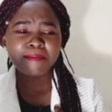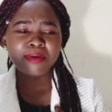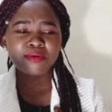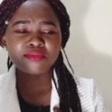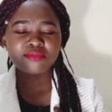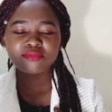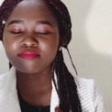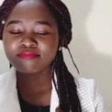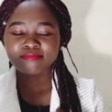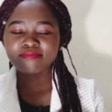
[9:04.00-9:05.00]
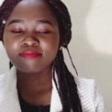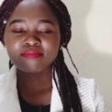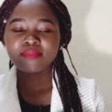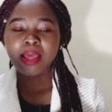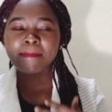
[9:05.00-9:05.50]
about
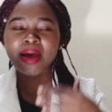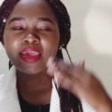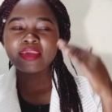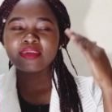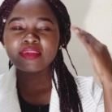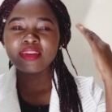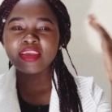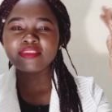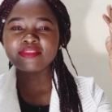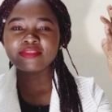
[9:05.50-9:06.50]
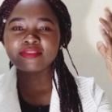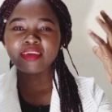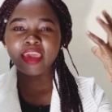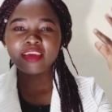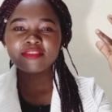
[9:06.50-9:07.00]
my late
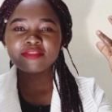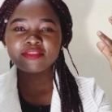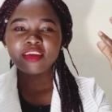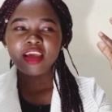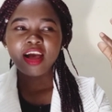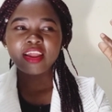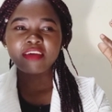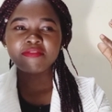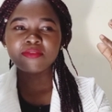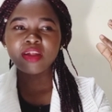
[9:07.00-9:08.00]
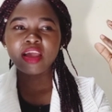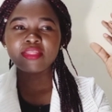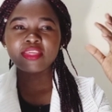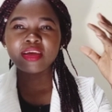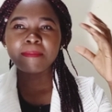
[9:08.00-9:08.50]
age, and I
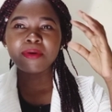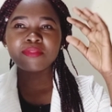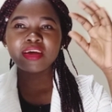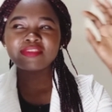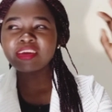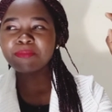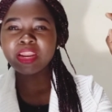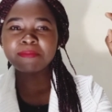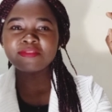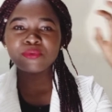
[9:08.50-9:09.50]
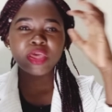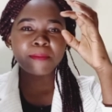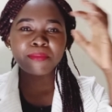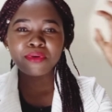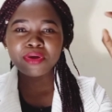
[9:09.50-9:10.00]
think about that time when I'm still
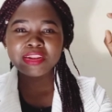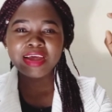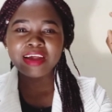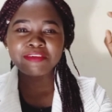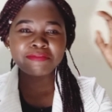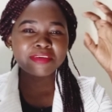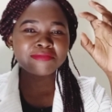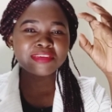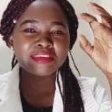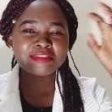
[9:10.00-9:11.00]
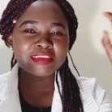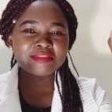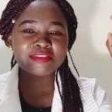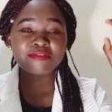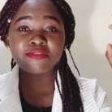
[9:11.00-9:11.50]
employed at 50,
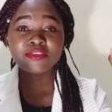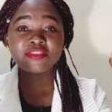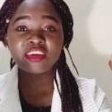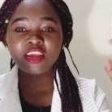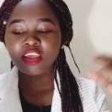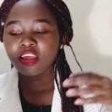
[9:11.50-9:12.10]
60, 40,